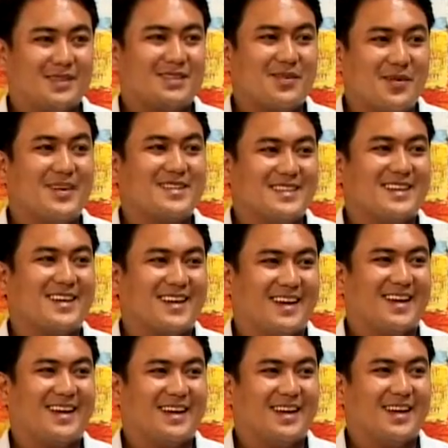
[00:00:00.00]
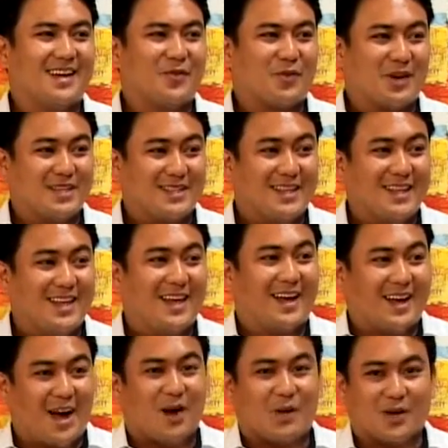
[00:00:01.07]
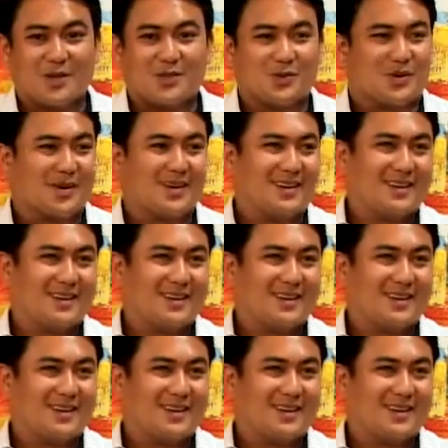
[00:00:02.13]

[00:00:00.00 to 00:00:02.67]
It's amazing. yeah. I mean, for a um, city like ours, yes, we're, of